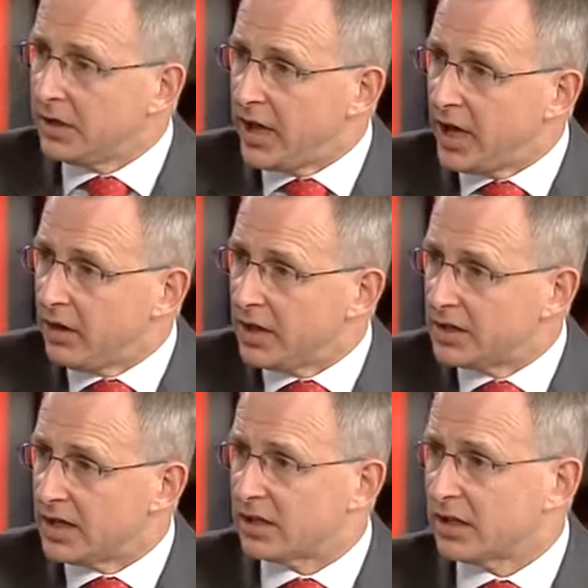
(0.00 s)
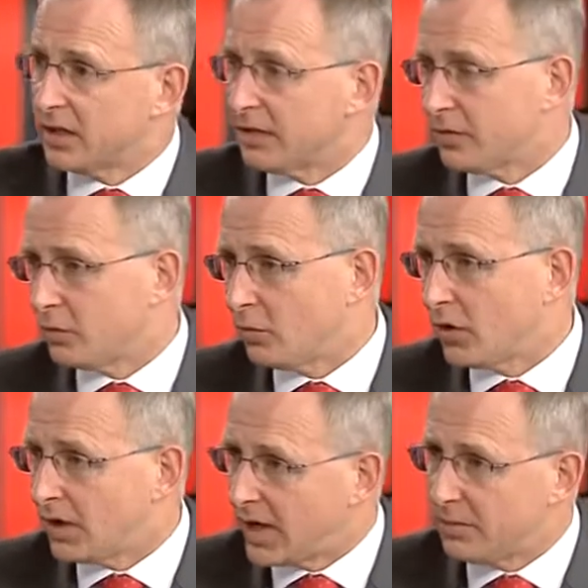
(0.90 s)
Now, it's unclear from
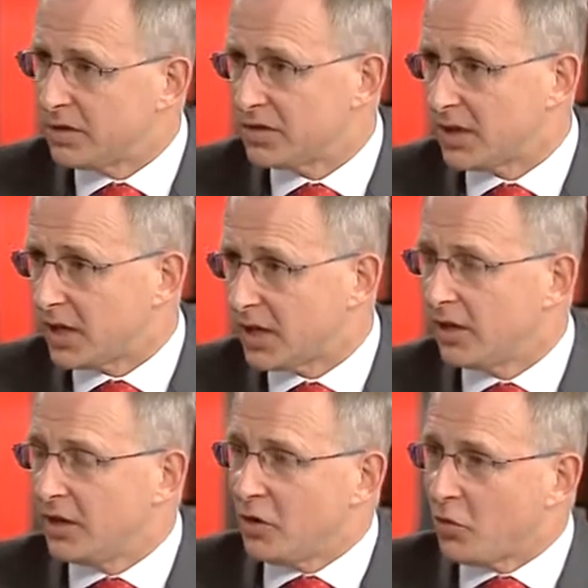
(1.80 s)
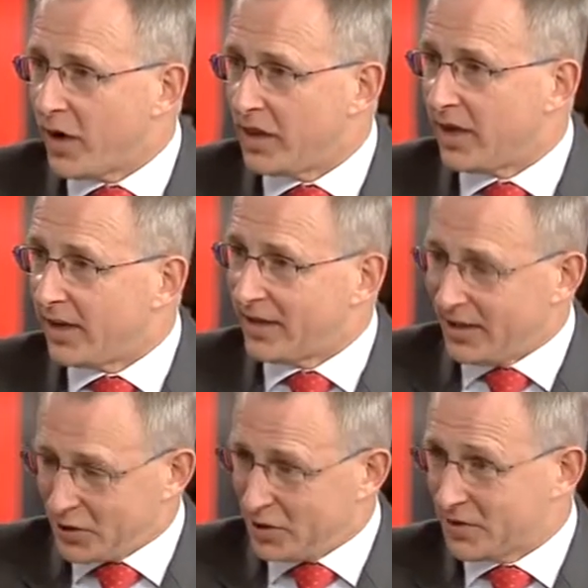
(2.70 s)
what Labor's saying whether,
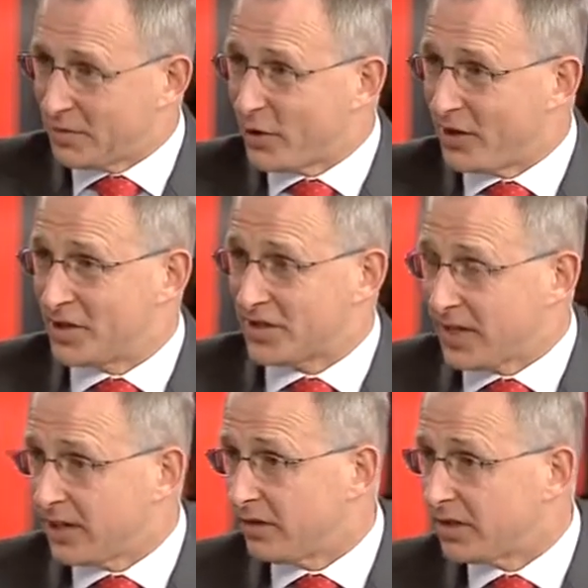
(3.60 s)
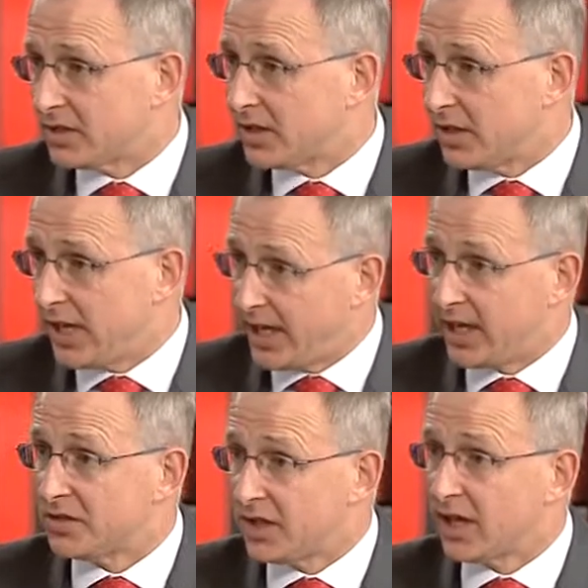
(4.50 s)
in terms of the projects they've listed, they're
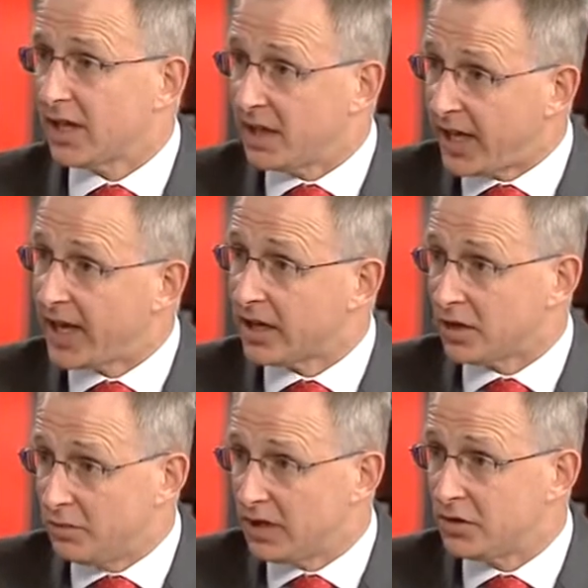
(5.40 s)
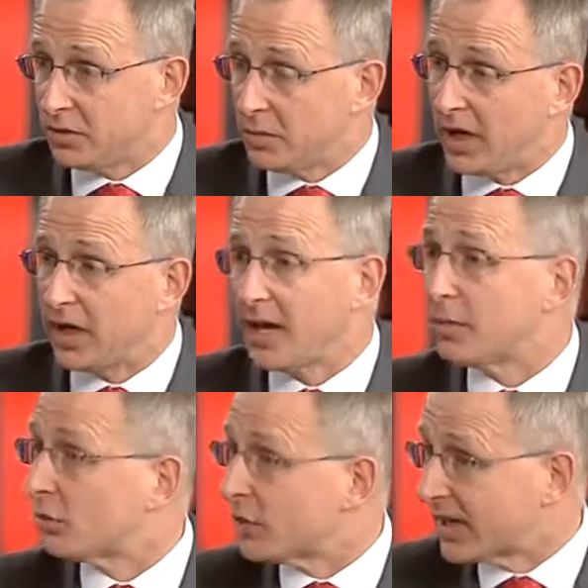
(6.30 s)
now saying they are committed to by
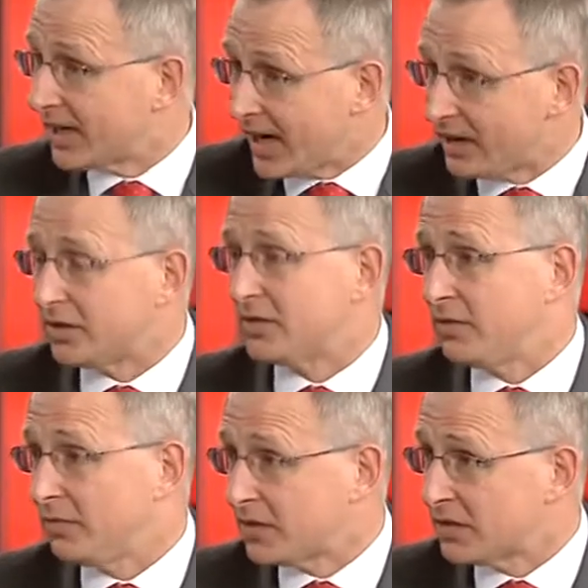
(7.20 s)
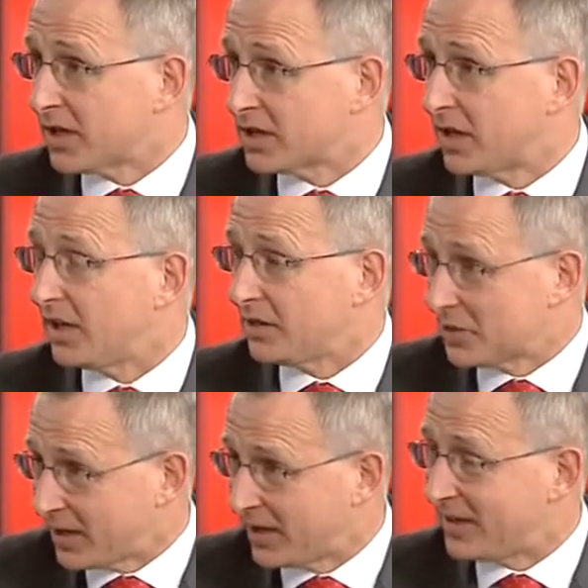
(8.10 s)
Labor regardless of Infrastructure
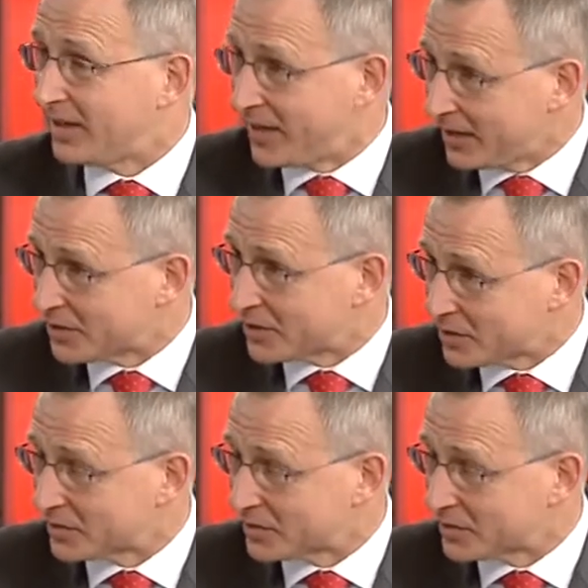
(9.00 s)
Australia analysis.